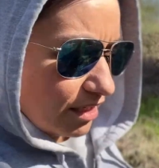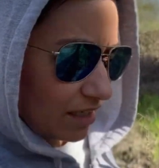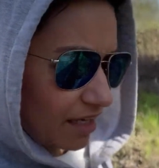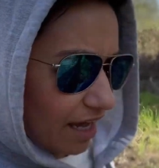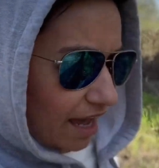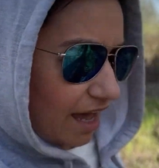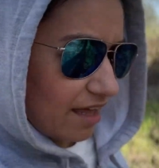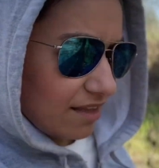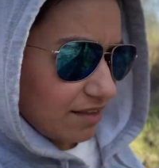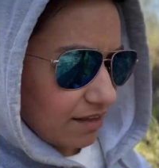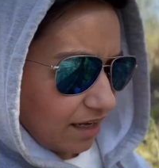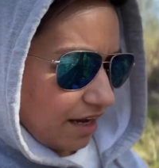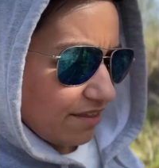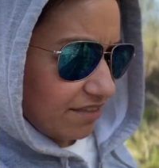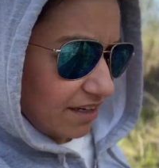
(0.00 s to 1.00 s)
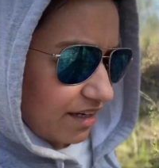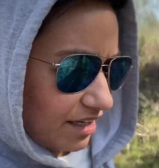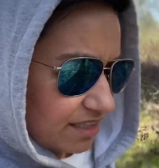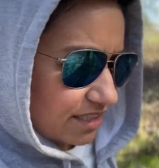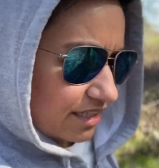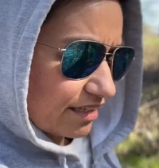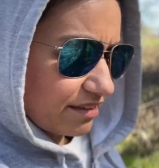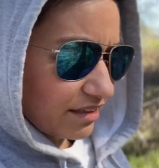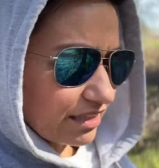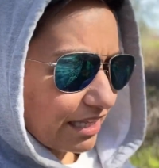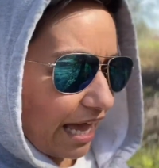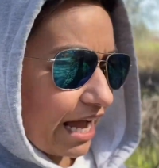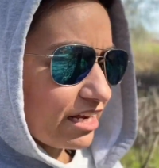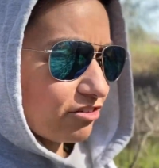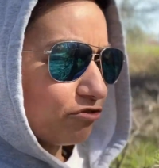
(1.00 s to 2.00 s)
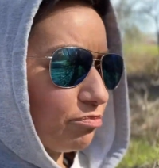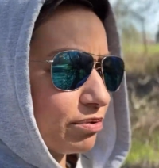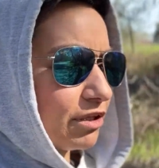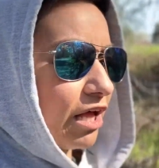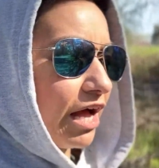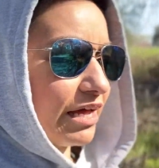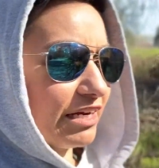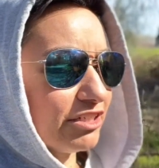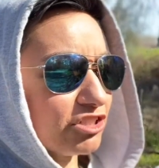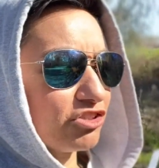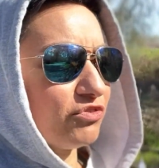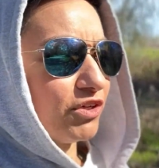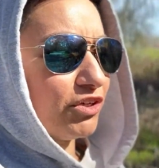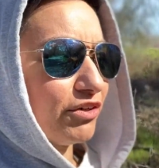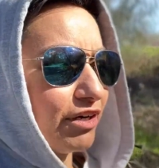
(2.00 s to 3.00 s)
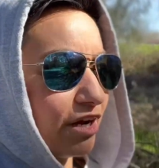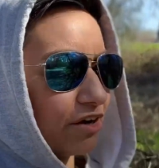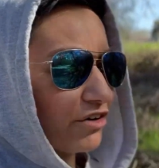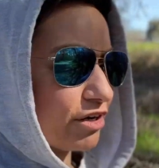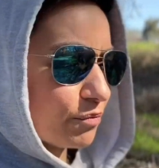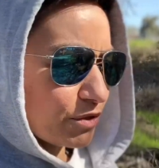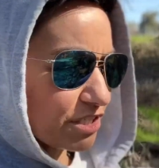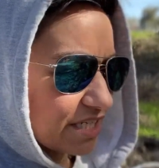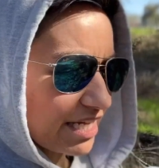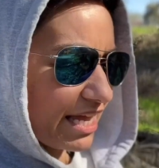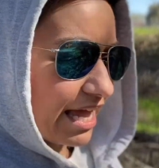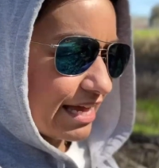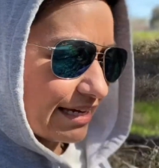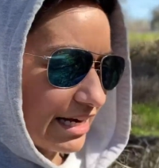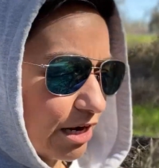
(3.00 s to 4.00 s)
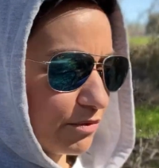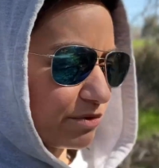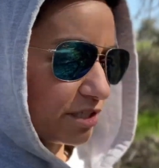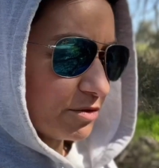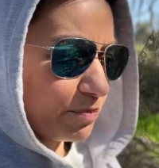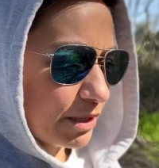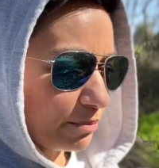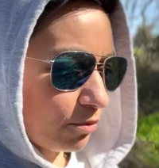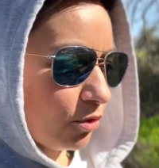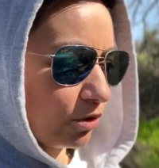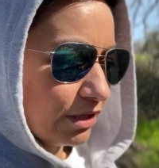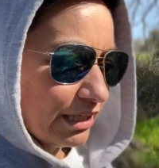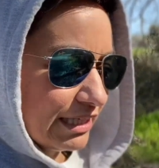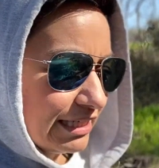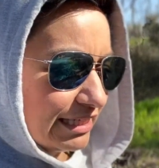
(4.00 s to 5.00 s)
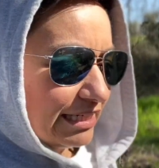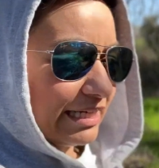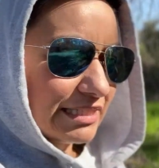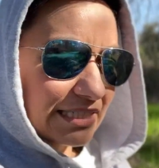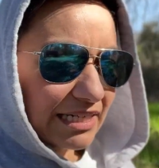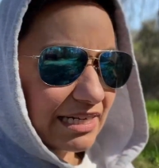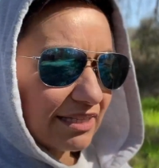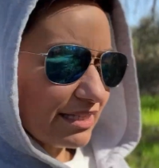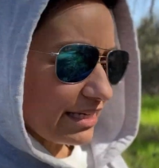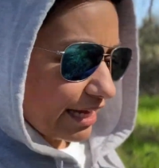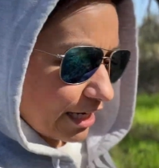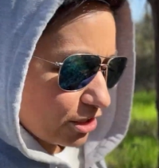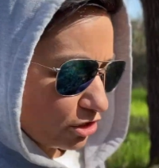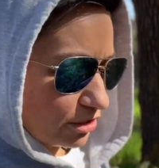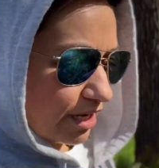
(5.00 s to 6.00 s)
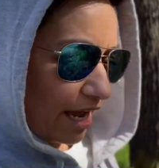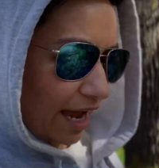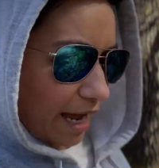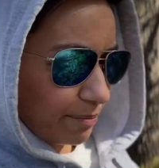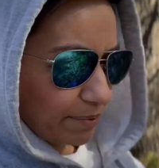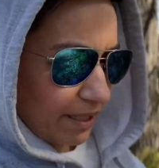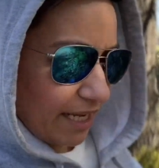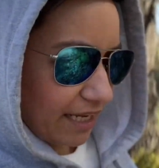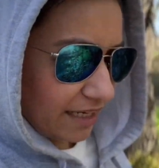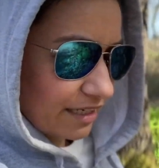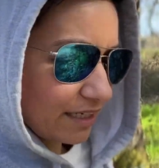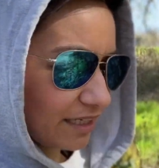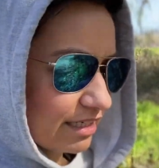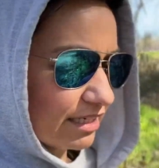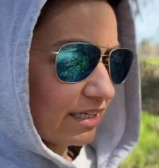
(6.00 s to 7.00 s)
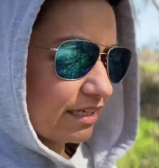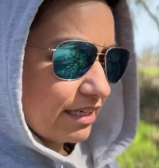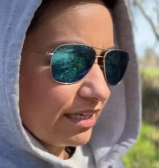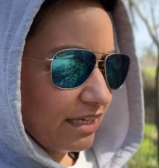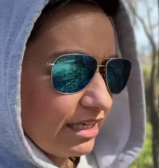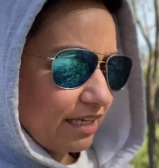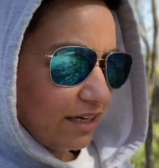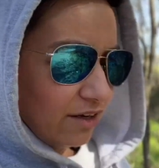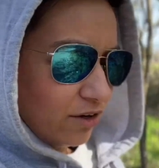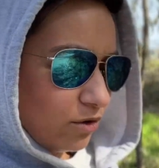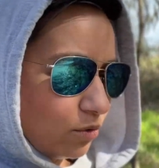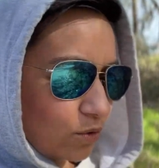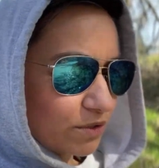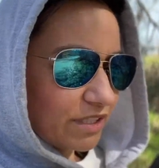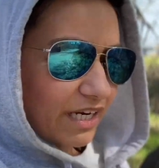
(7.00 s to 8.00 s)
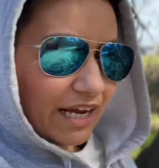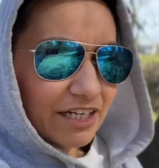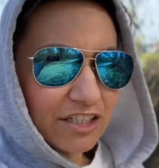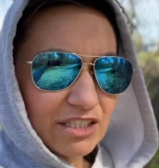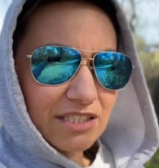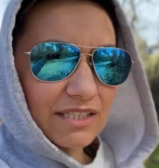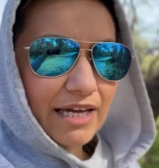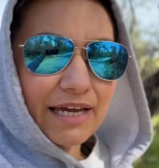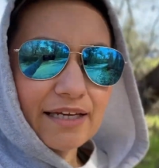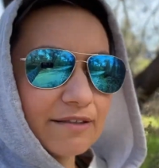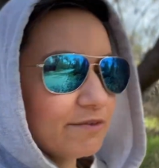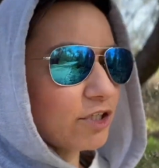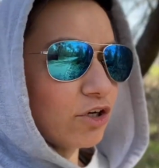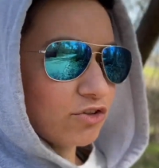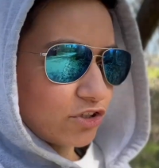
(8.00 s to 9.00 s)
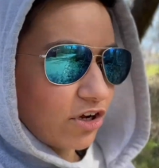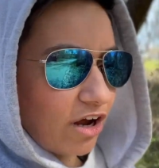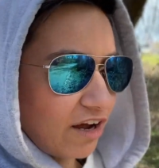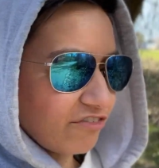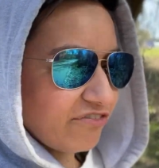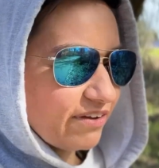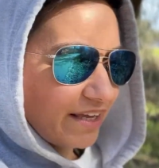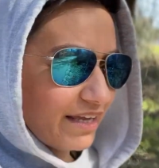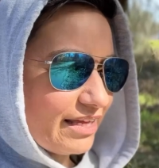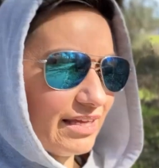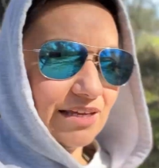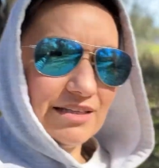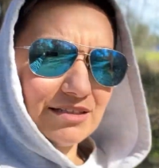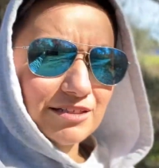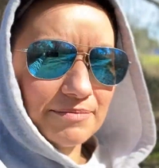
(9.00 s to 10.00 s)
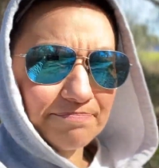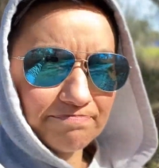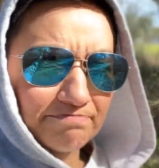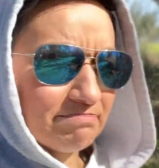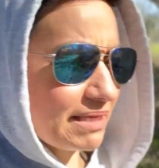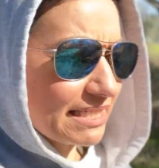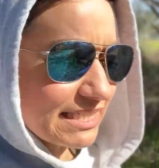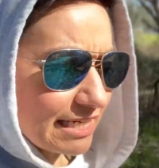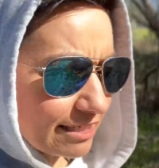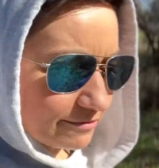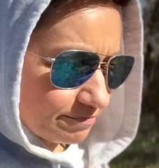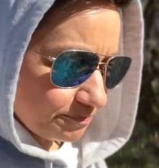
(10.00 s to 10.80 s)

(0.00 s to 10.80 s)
Yeah, I think it's like the lack of plot and just figuring out, hey, we're just like hanging out with these people. Is anything actually happening? Or did I just like doze off and miss it?